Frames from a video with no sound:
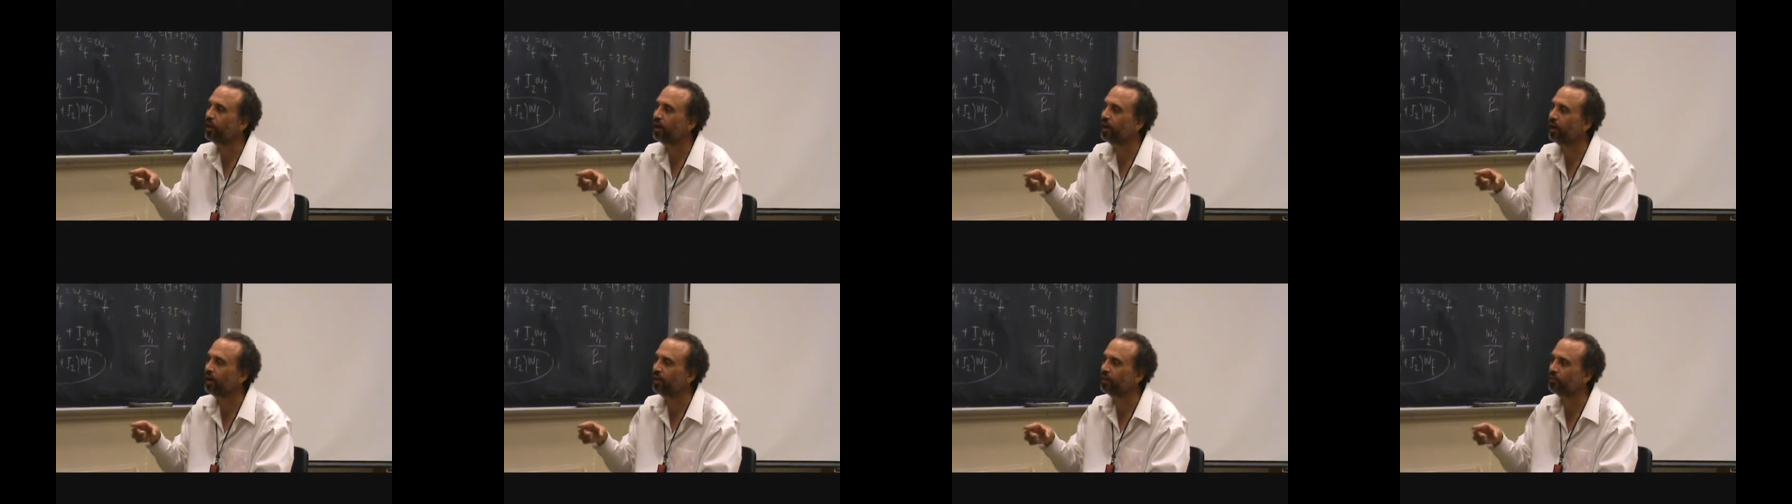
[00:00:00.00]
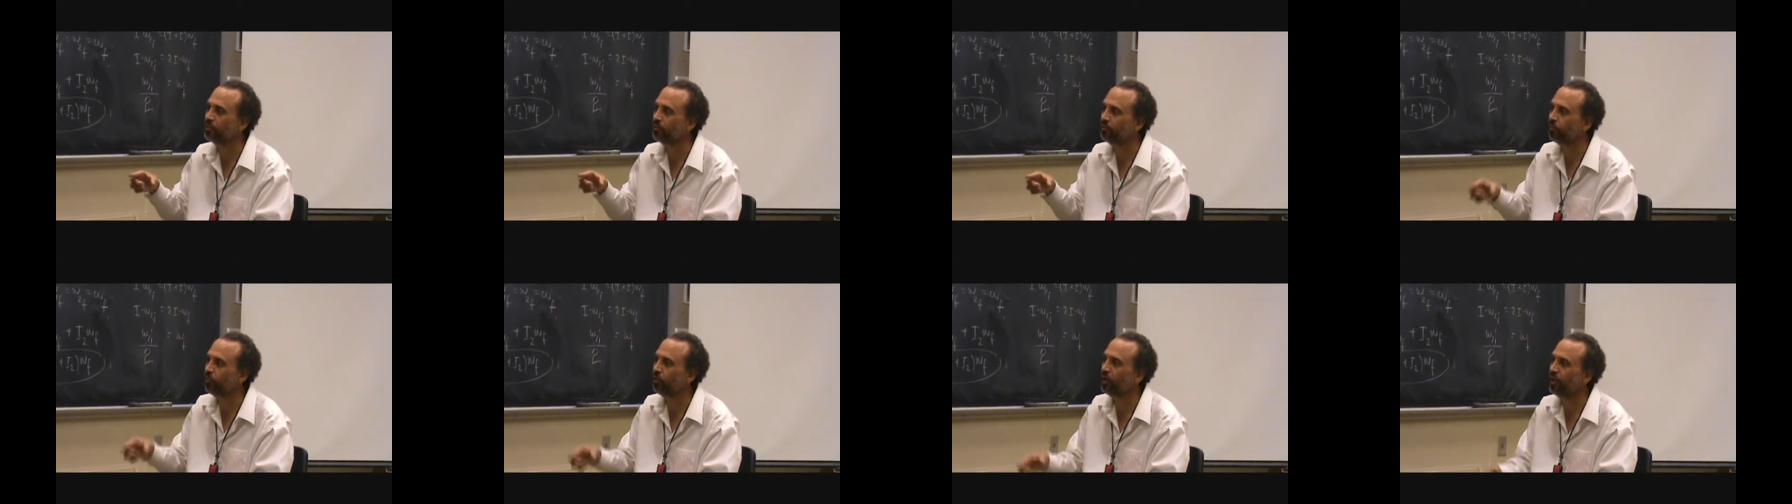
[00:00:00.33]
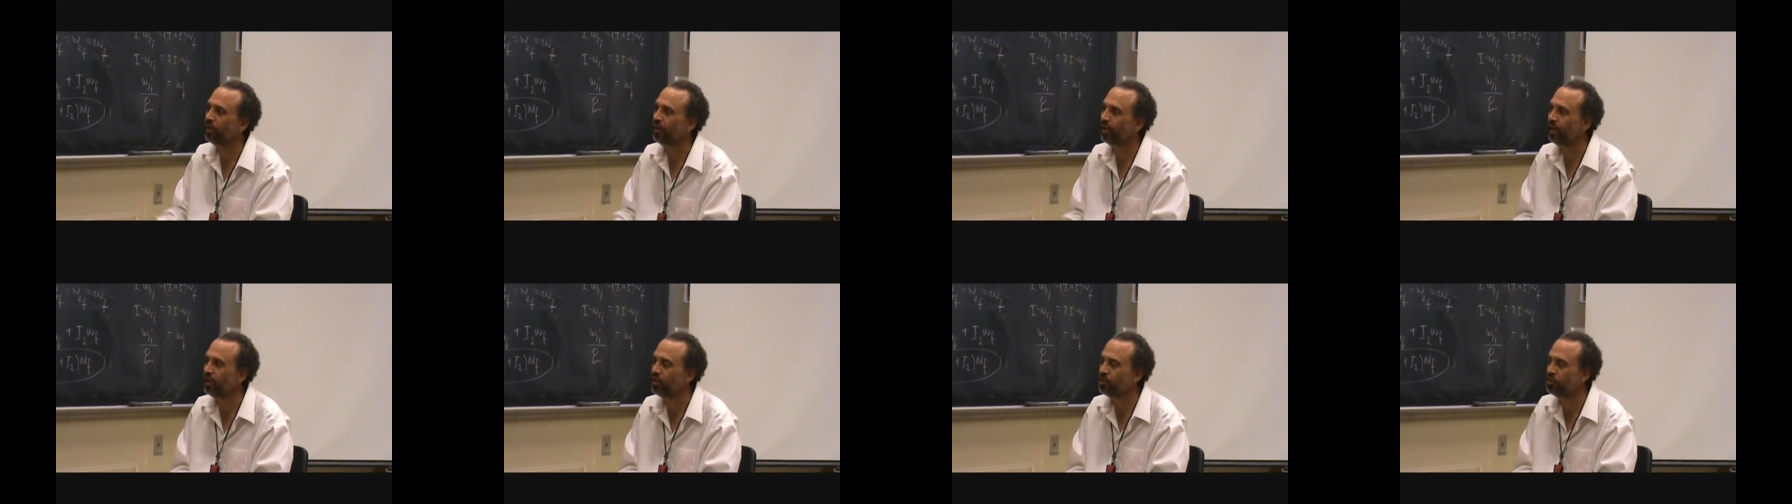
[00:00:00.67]
kinds of
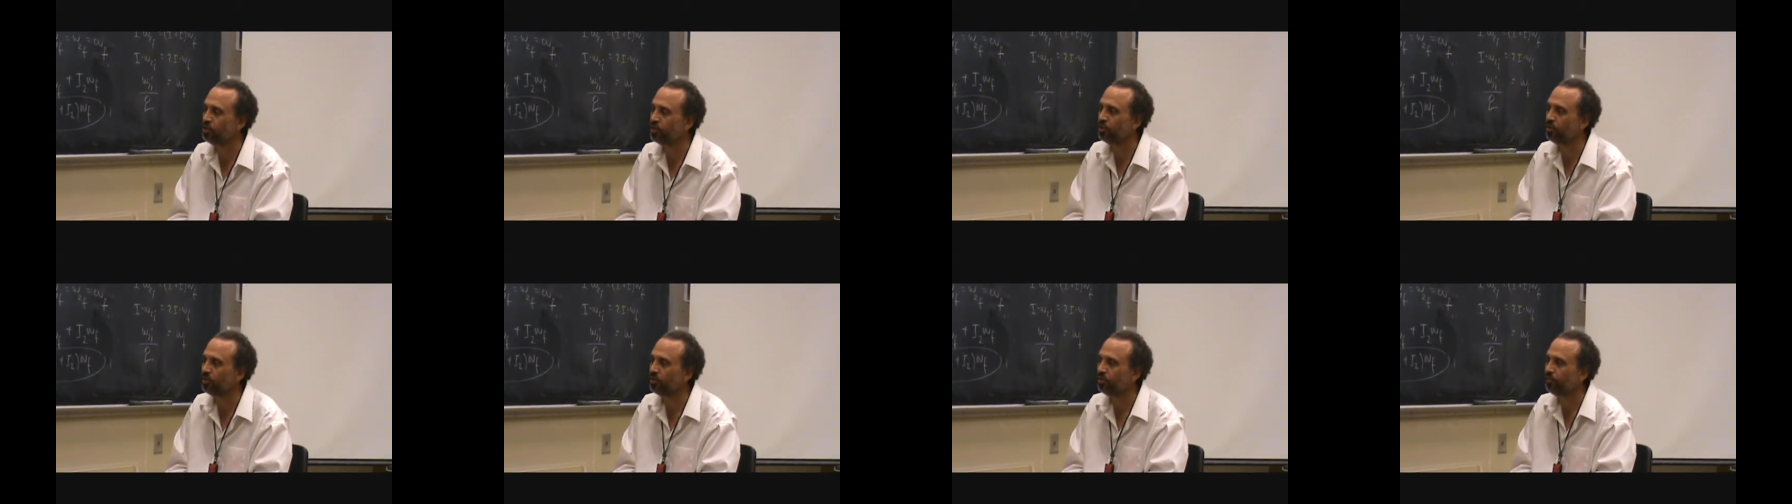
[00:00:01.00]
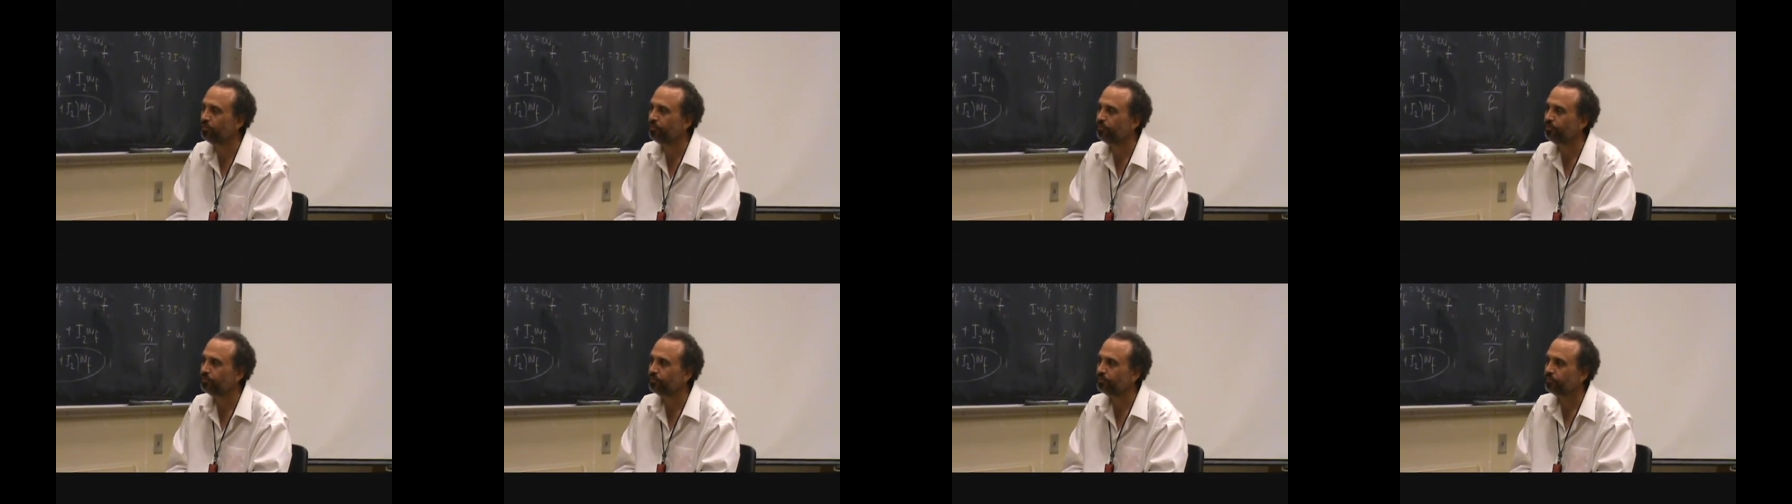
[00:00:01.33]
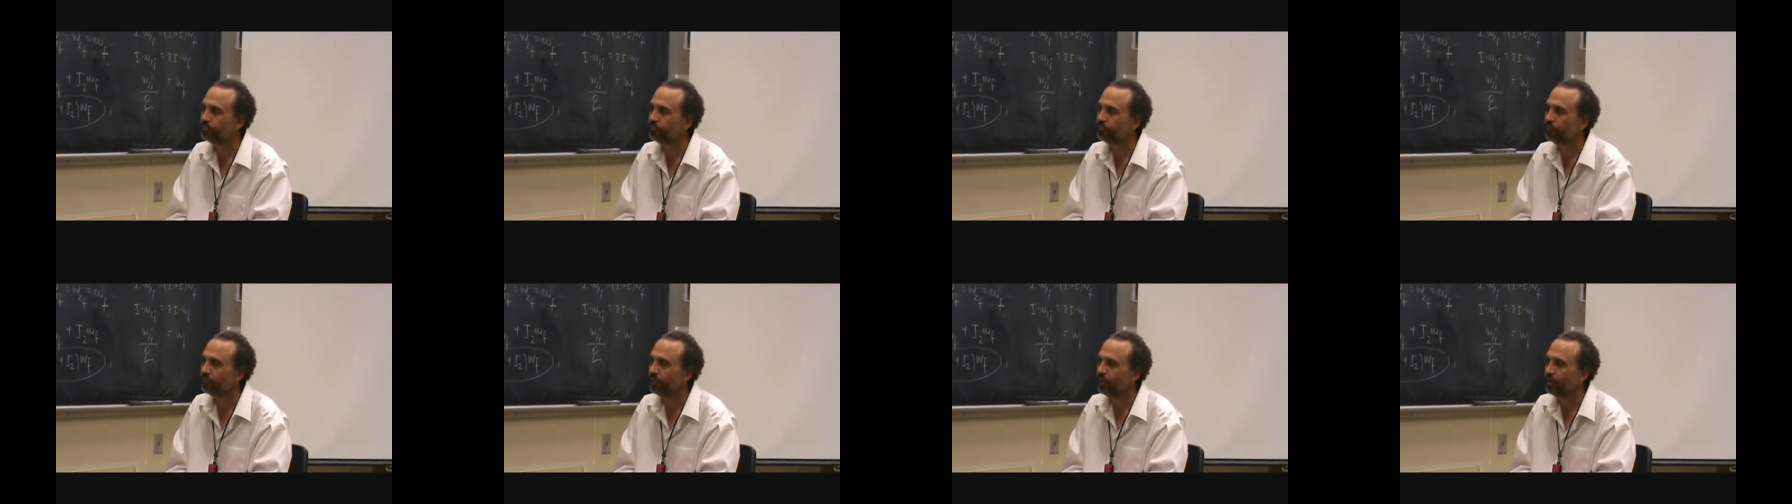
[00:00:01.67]
radiation. Mm
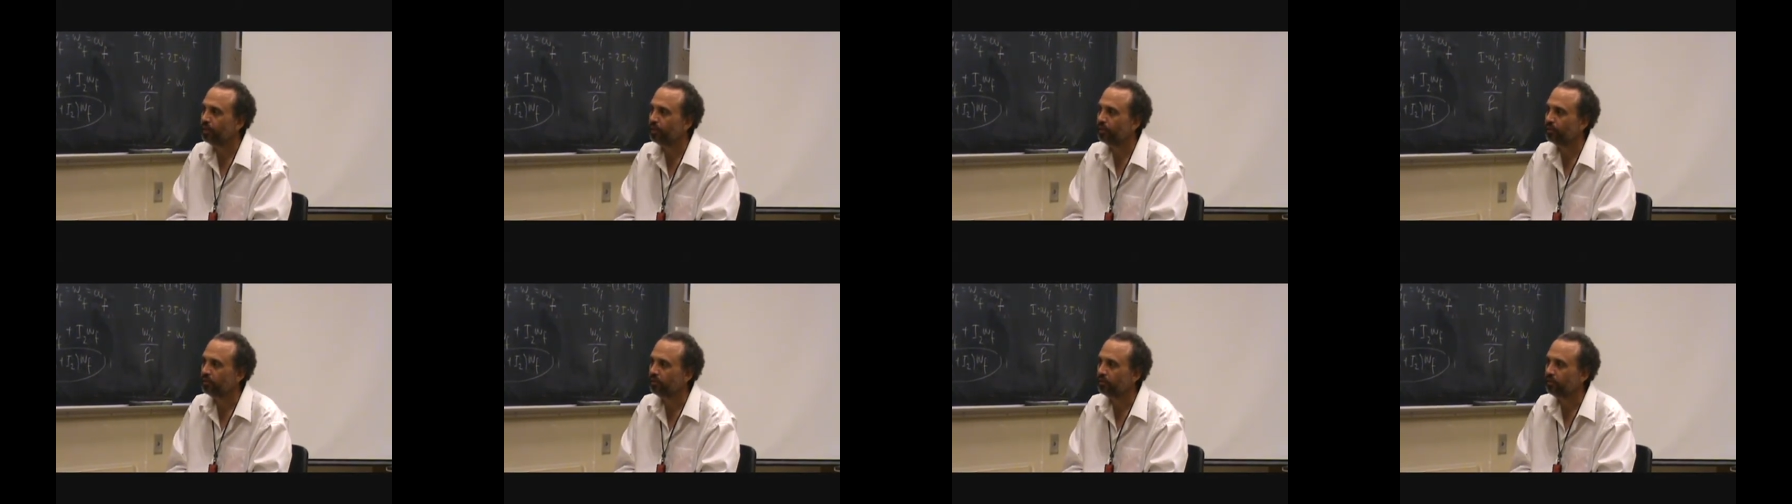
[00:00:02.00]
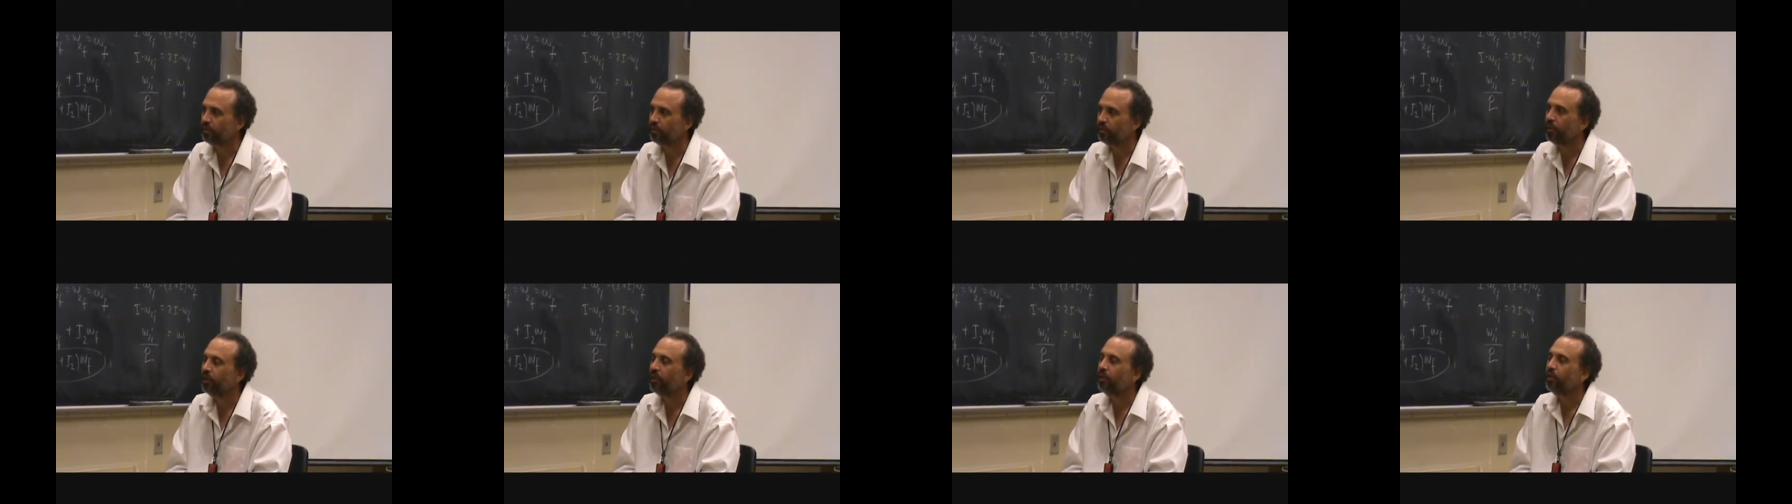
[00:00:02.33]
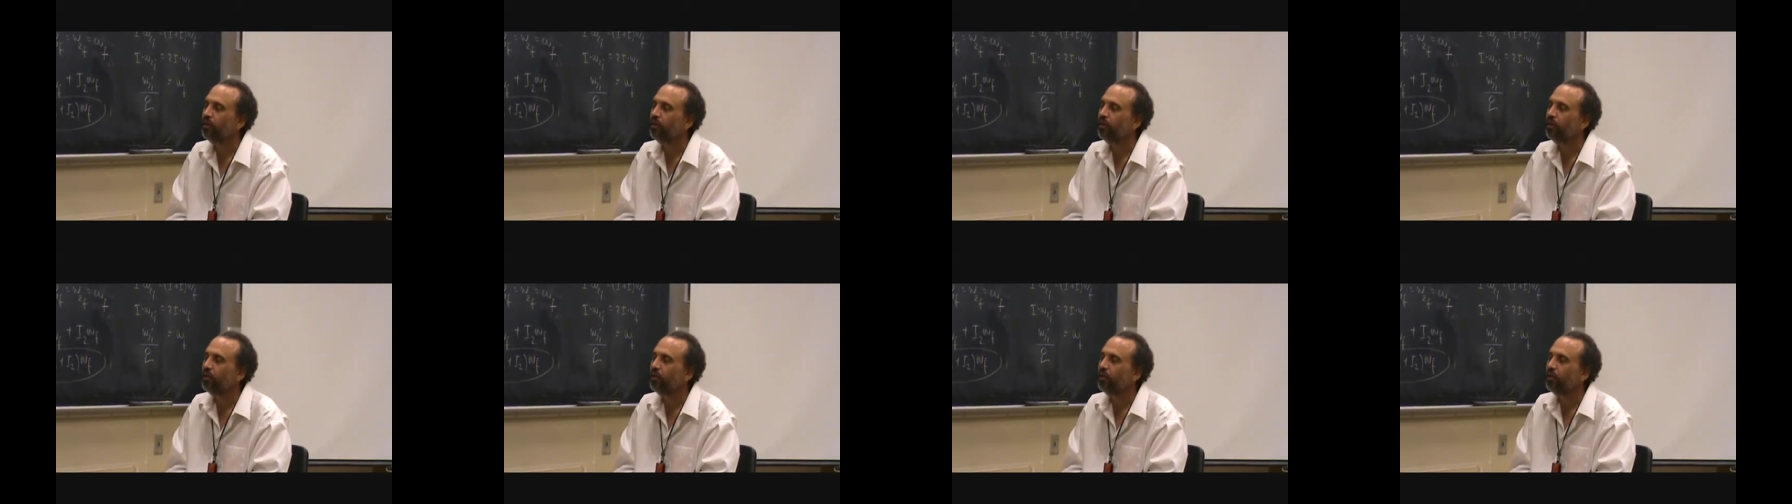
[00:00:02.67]
-hmm.